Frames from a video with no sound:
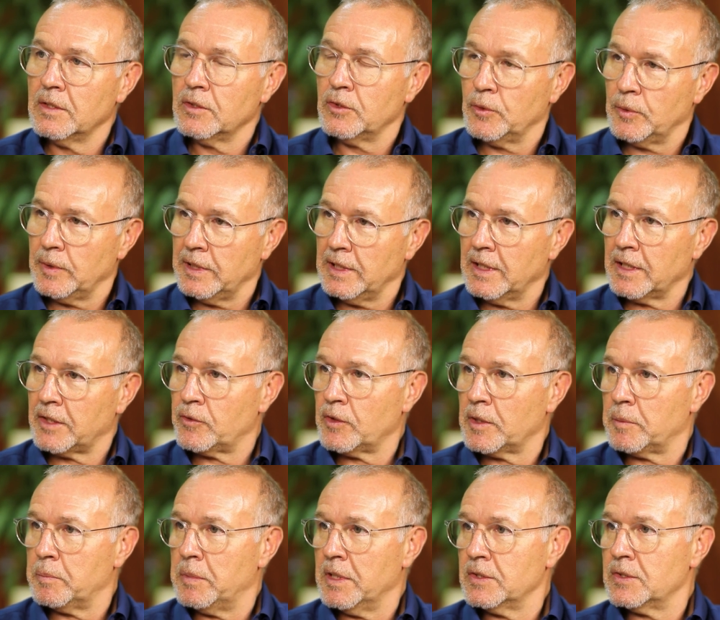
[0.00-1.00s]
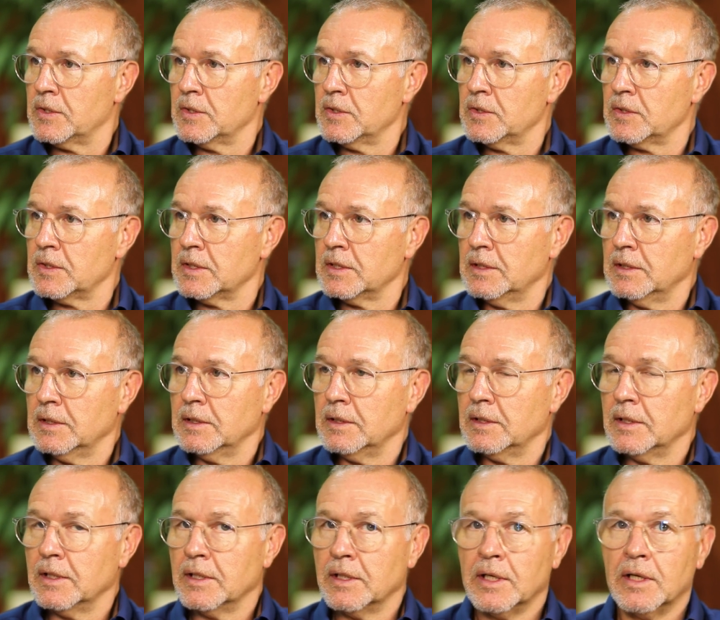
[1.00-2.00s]
electric buses
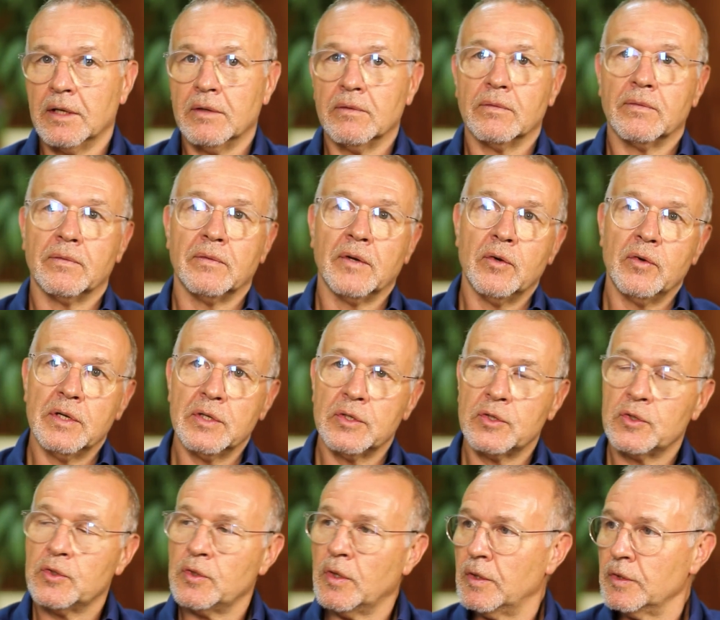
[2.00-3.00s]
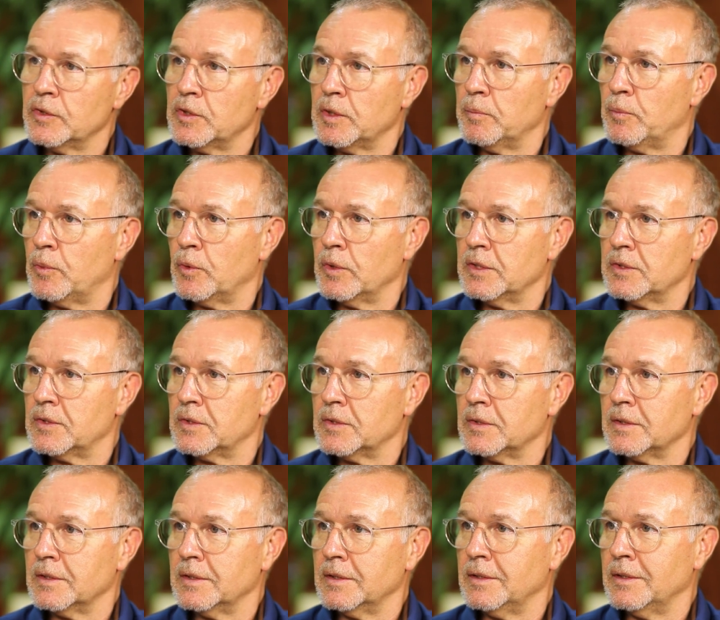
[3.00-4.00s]
and have various charging
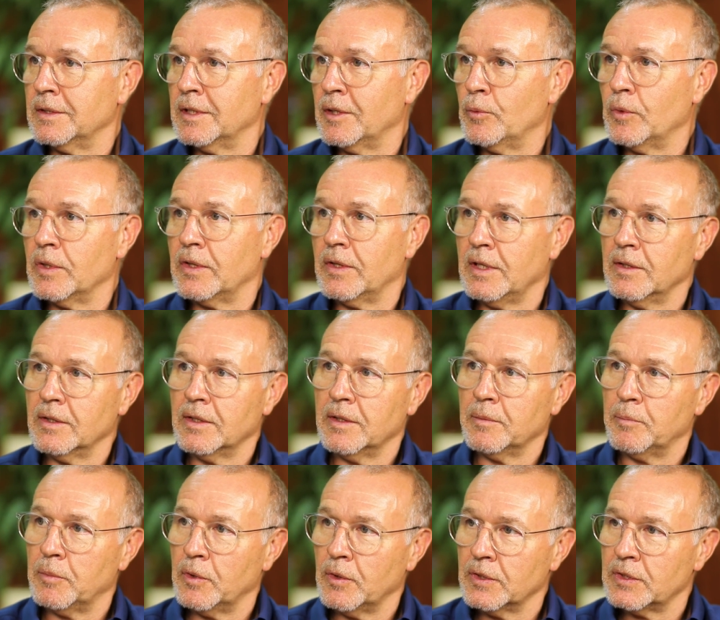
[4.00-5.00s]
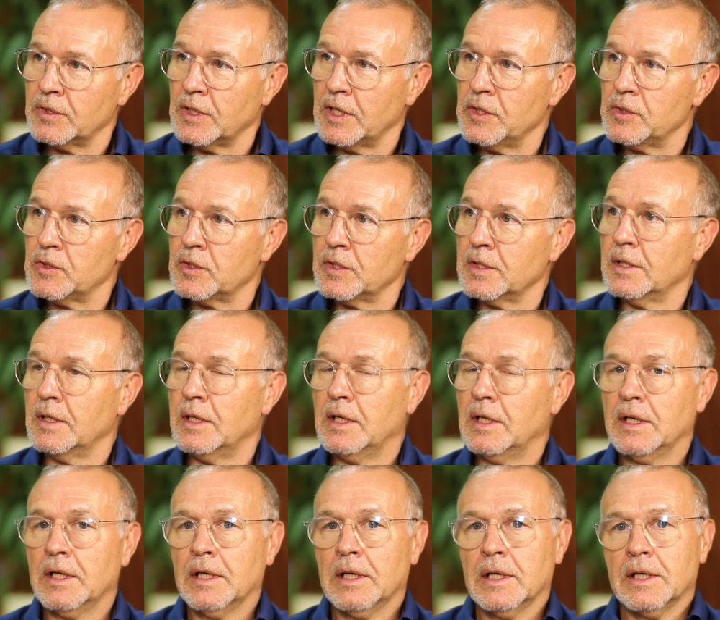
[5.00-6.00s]
points, within the plantation.
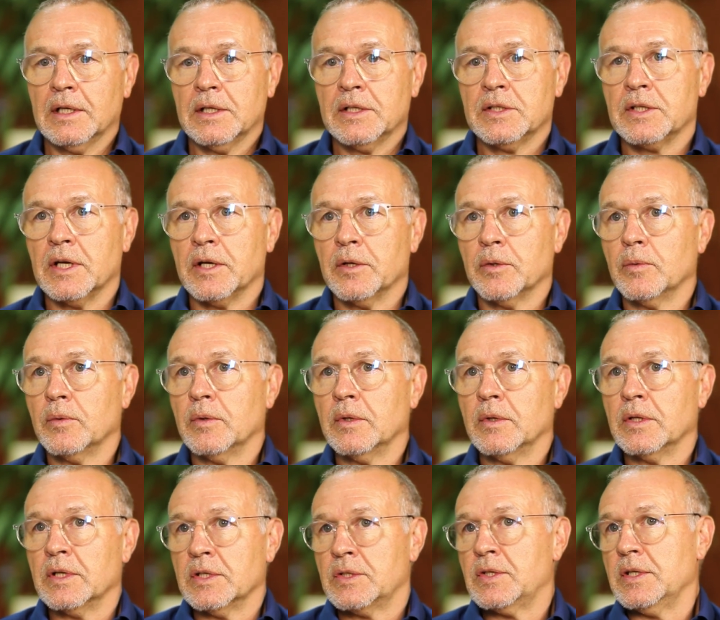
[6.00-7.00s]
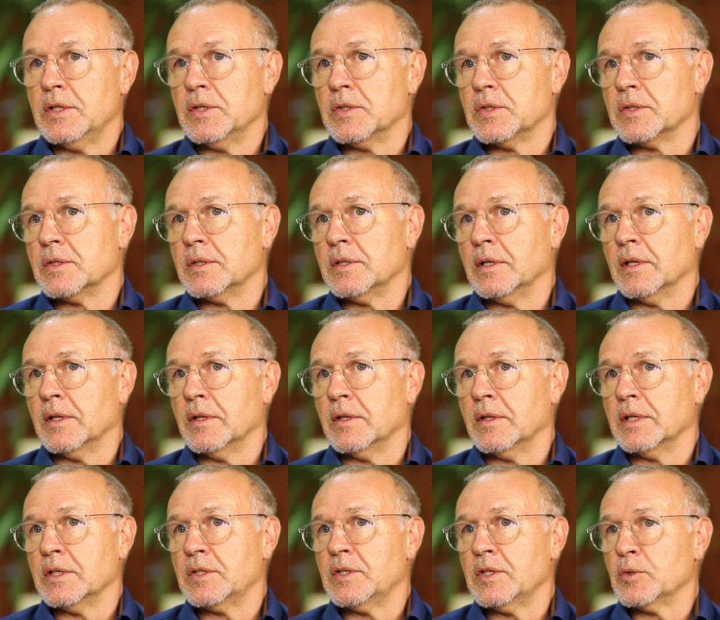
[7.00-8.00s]
So this
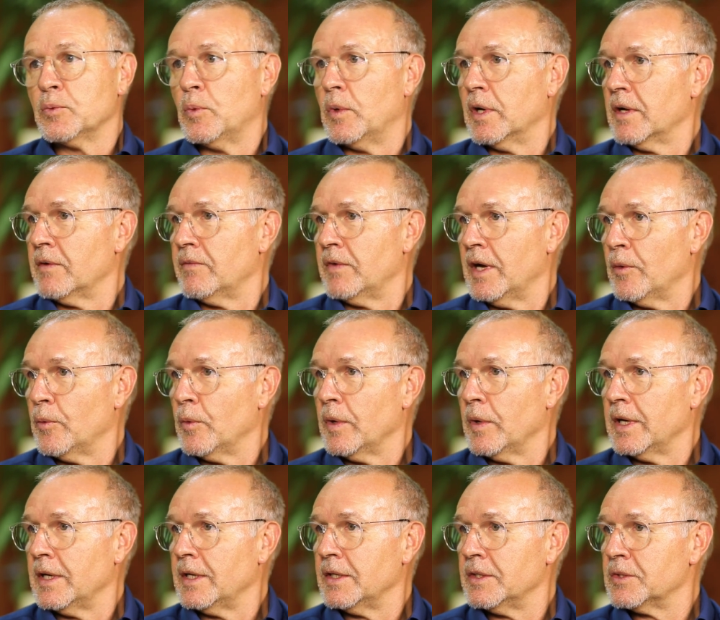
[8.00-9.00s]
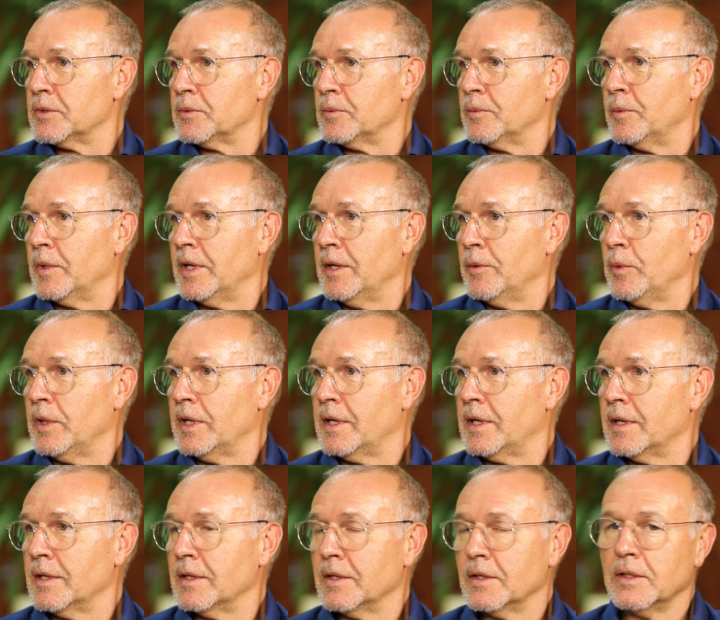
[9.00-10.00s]
is one of our ways where we
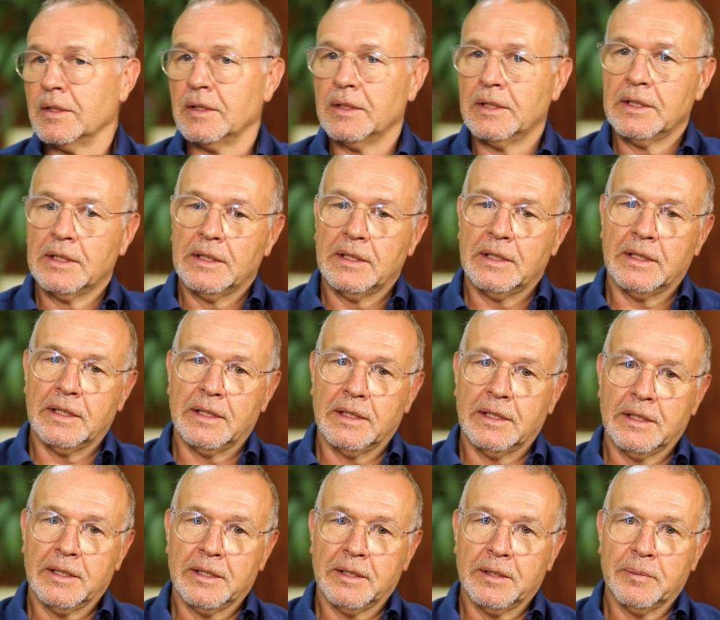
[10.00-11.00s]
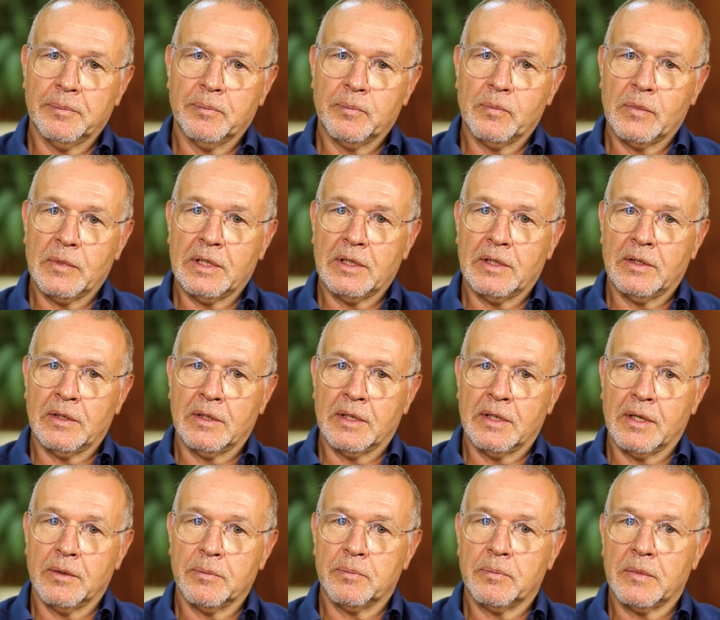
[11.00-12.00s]
can,
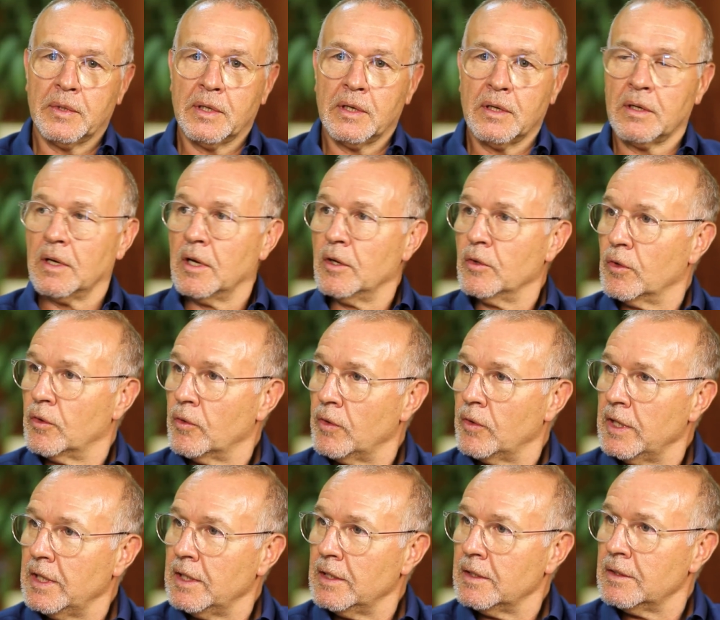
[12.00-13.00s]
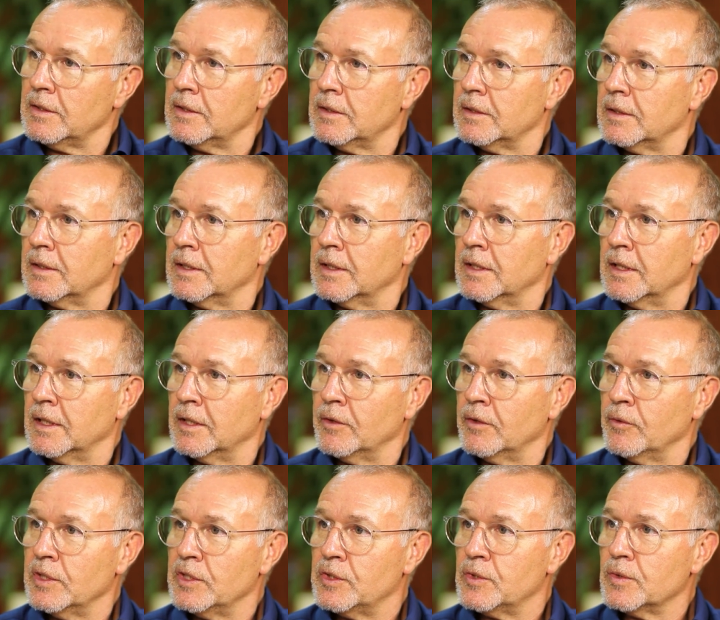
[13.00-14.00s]
go green,
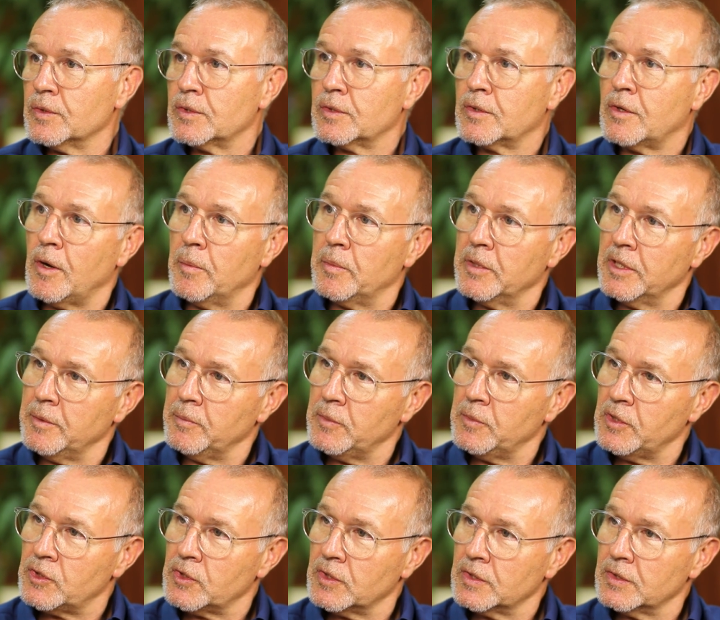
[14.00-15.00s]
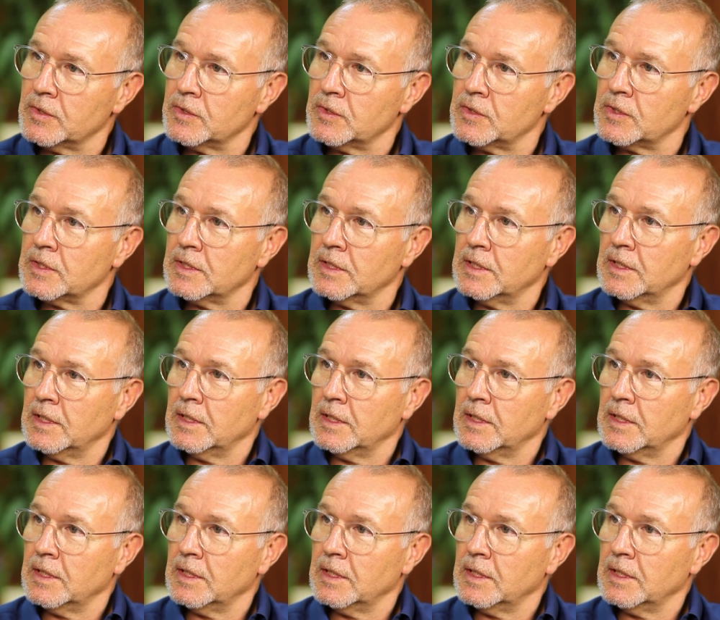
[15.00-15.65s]
reduce carbon emissions,